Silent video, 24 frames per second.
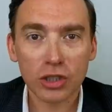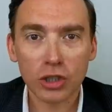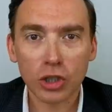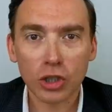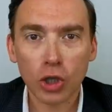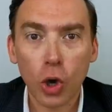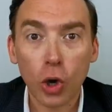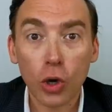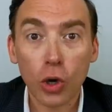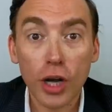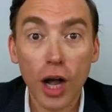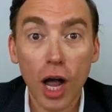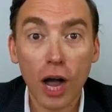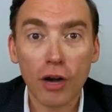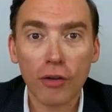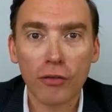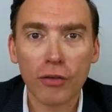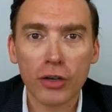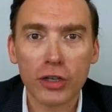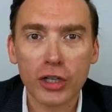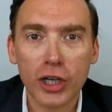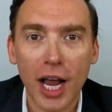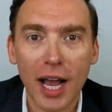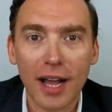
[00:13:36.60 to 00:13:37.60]
It's the
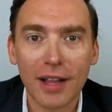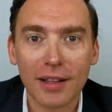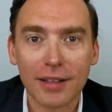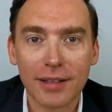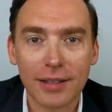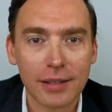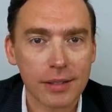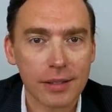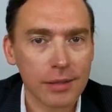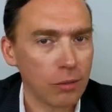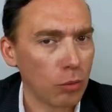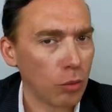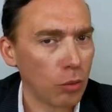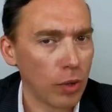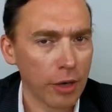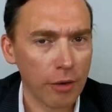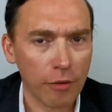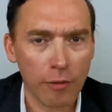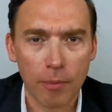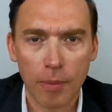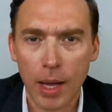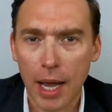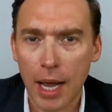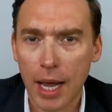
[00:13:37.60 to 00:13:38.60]
choreographer challenge, one
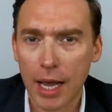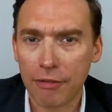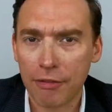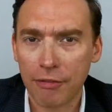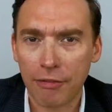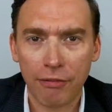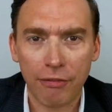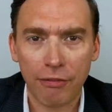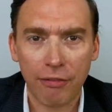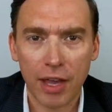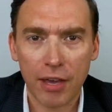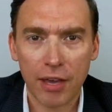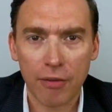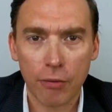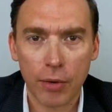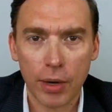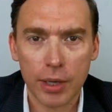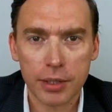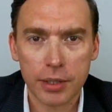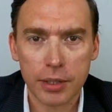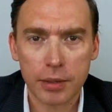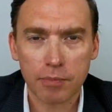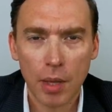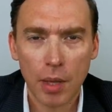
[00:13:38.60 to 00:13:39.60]
of my
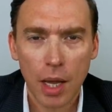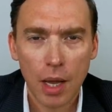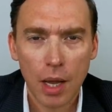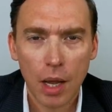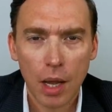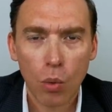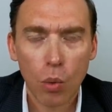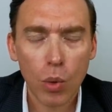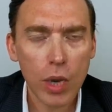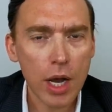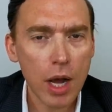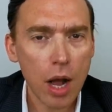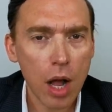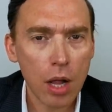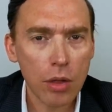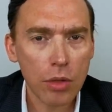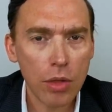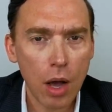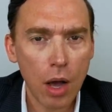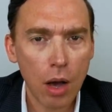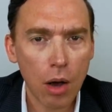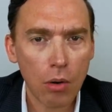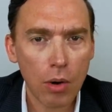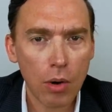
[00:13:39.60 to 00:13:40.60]
favorites. We all
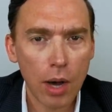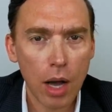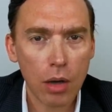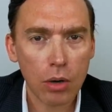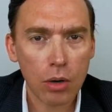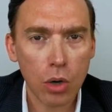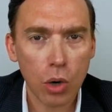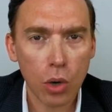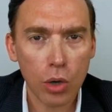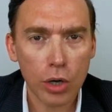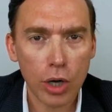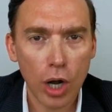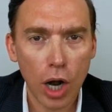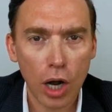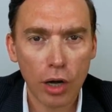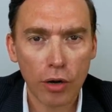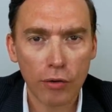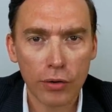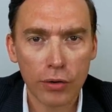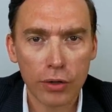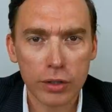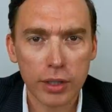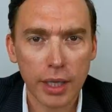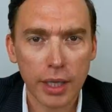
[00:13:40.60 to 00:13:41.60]
know how
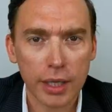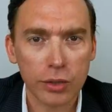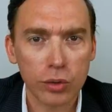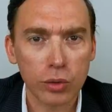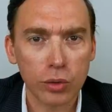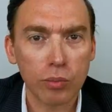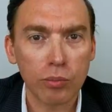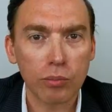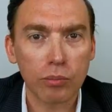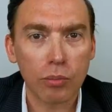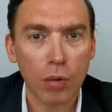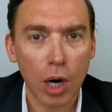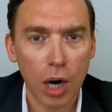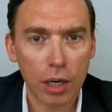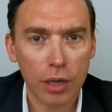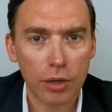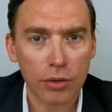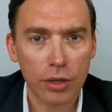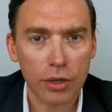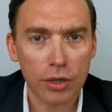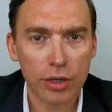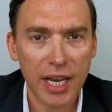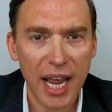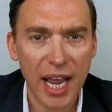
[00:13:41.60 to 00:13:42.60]
choreographers like to
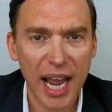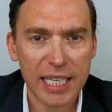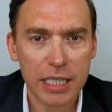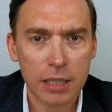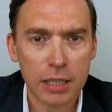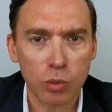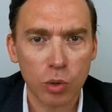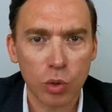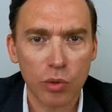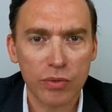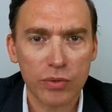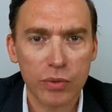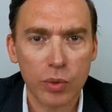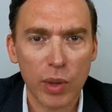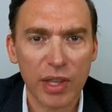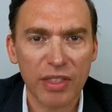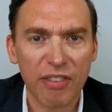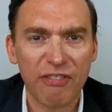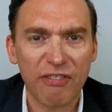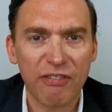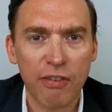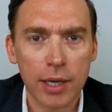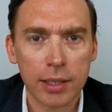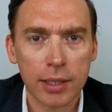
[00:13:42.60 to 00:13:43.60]
mark their dance moves
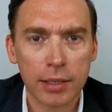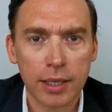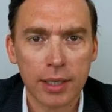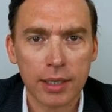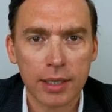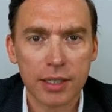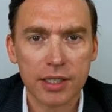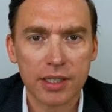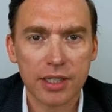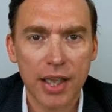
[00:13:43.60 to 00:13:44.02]
with fun little